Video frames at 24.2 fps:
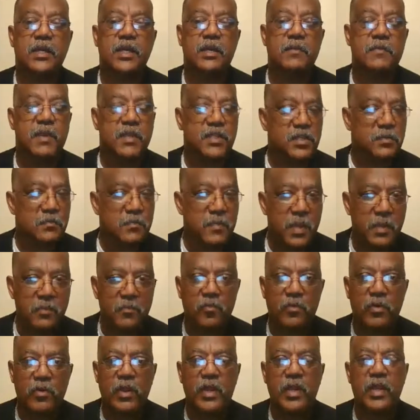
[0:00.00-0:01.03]
commit to
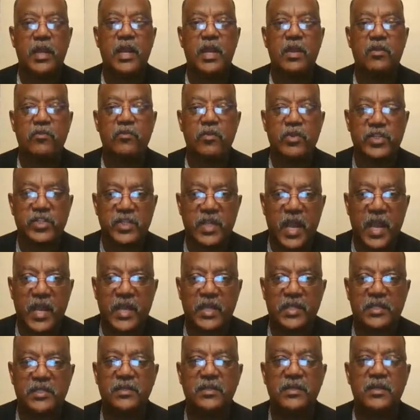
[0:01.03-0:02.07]
memory and
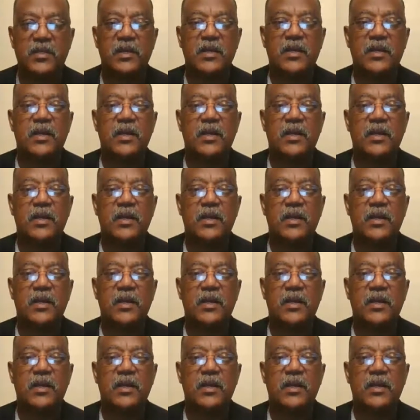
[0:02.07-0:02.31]
recite,